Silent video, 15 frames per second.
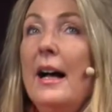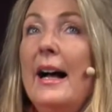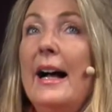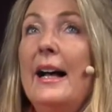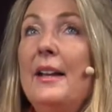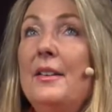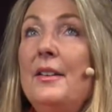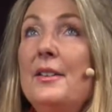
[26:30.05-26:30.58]

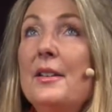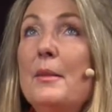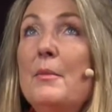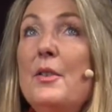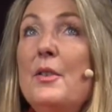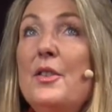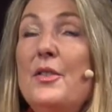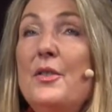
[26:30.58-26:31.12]
and
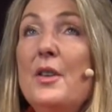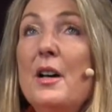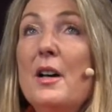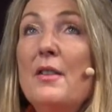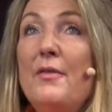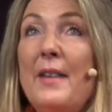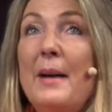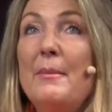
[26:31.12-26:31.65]

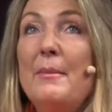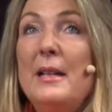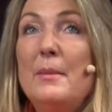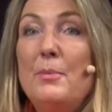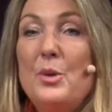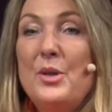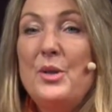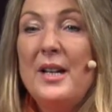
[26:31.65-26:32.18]
the family
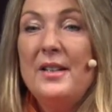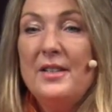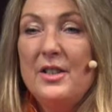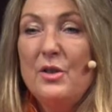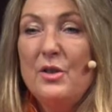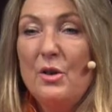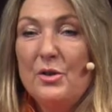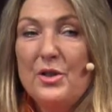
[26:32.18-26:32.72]

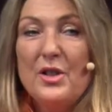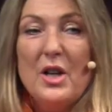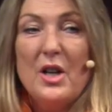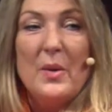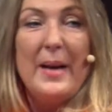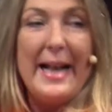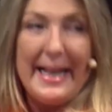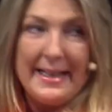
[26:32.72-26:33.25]
pretended not to
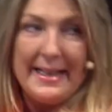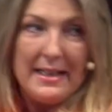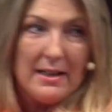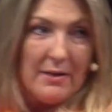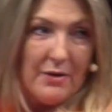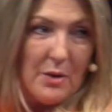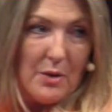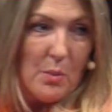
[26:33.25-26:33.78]
know any
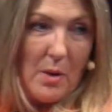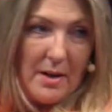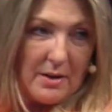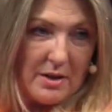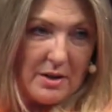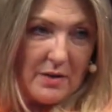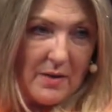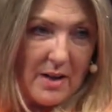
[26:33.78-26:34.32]
of the
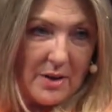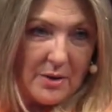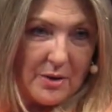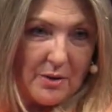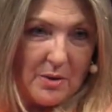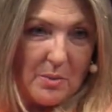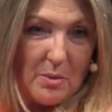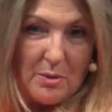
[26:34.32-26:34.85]
works of art
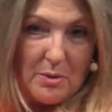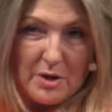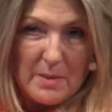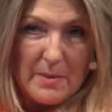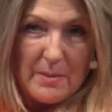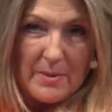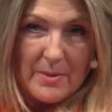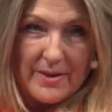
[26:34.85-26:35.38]
on the wall. Do you
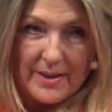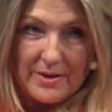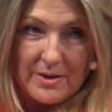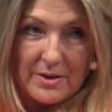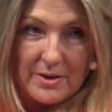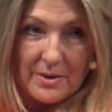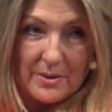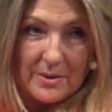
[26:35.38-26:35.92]
remember that
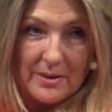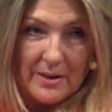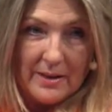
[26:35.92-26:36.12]
at all?